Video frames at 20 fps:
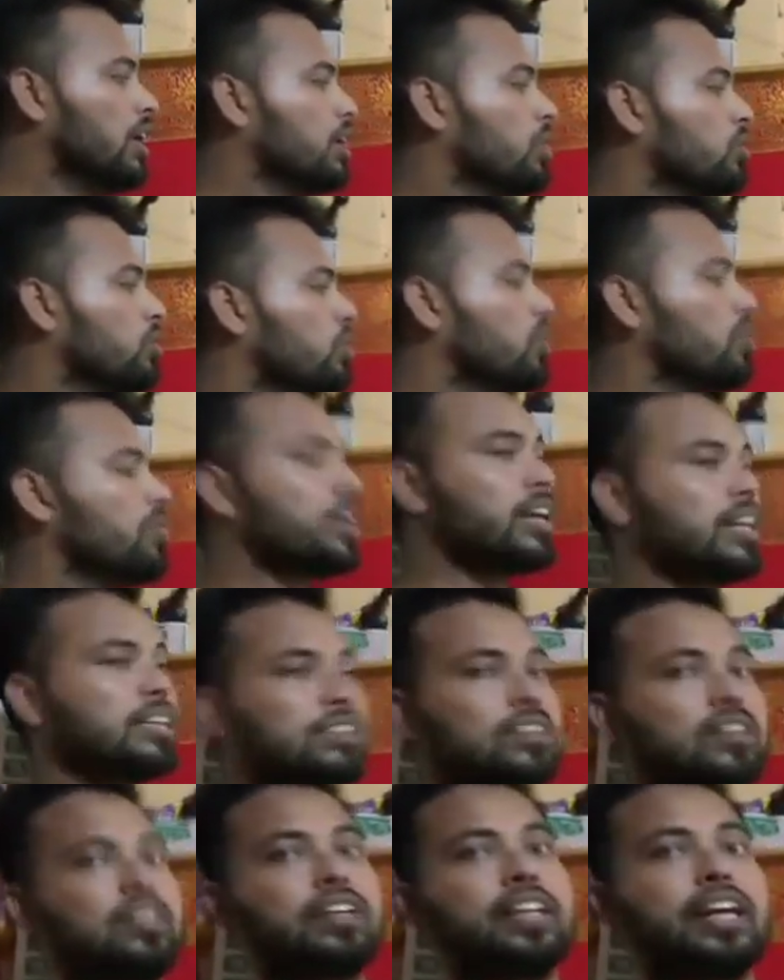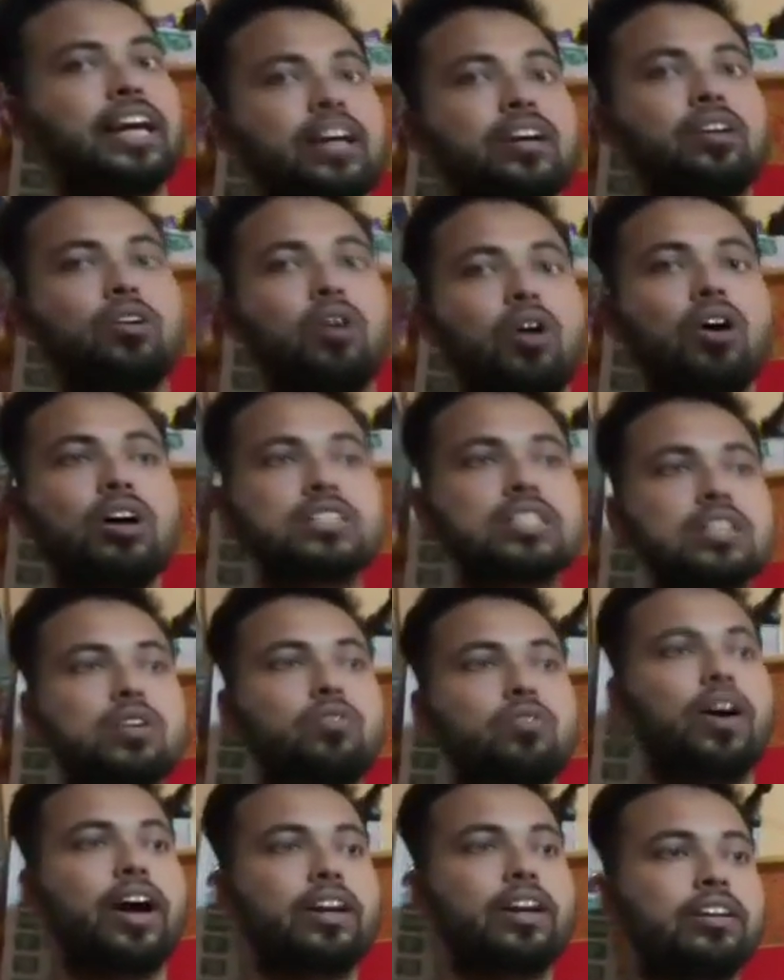Eutrophication can cause a
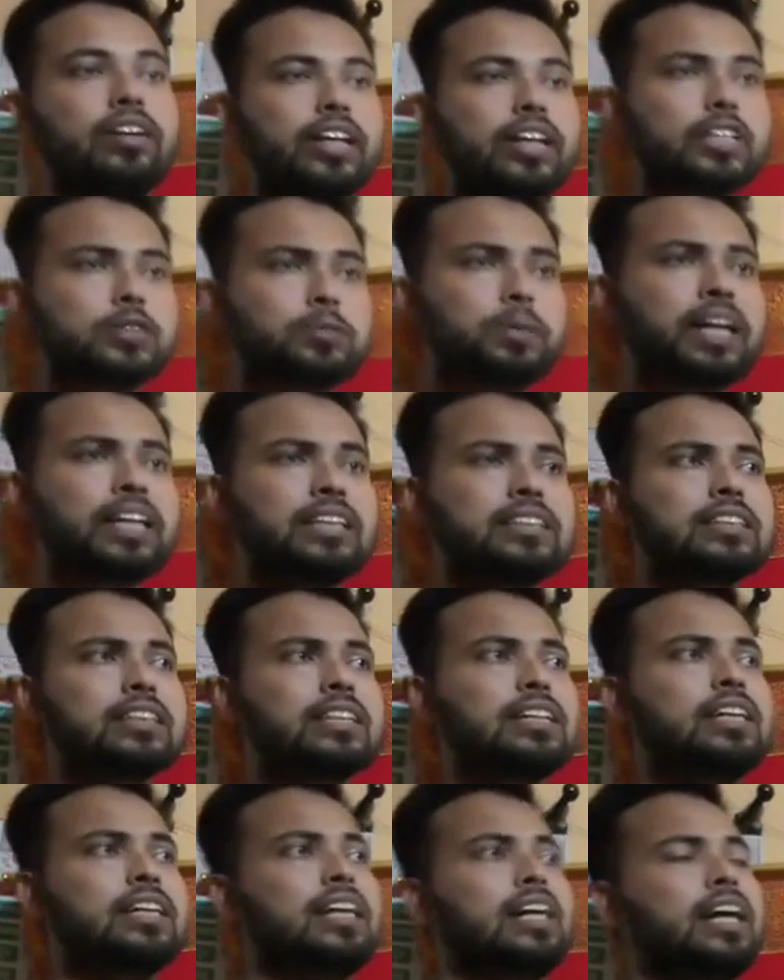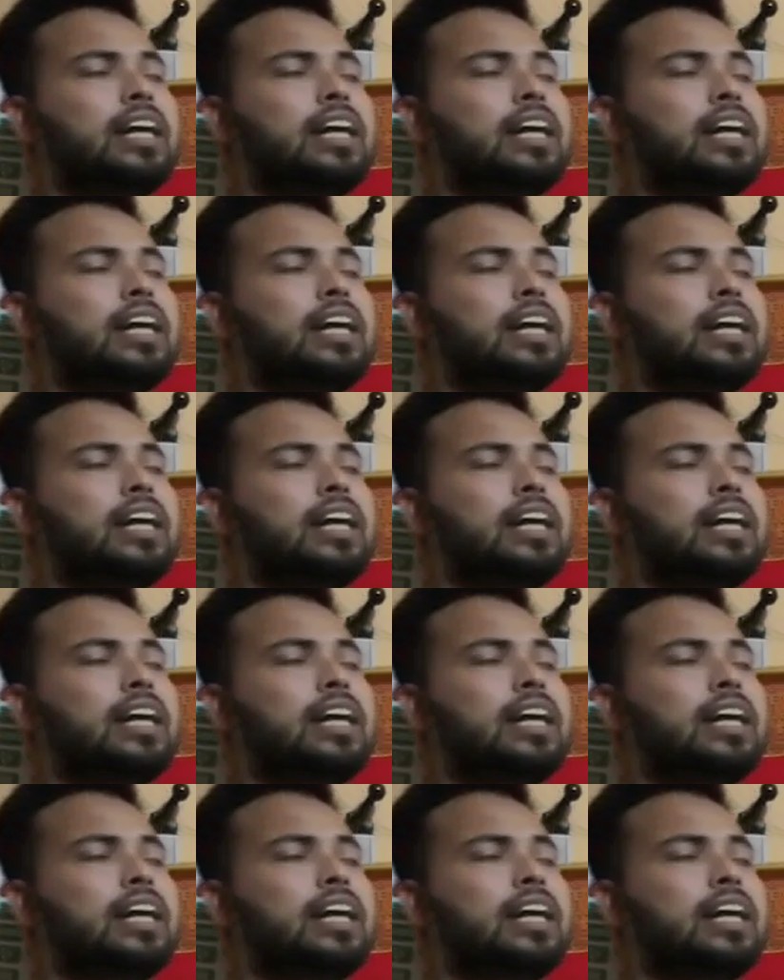water transparency.